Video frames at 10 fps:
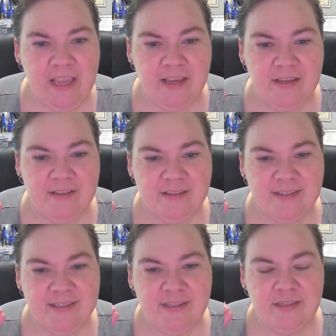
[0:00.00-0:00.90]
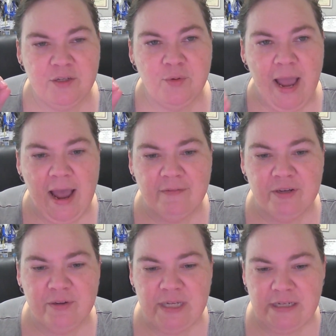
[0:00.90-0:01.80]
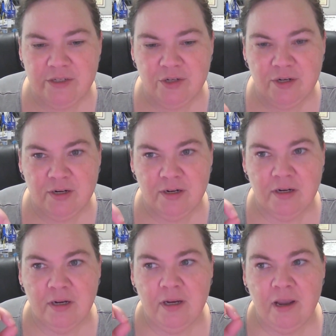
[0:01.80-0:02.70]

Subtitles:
is to have a new tester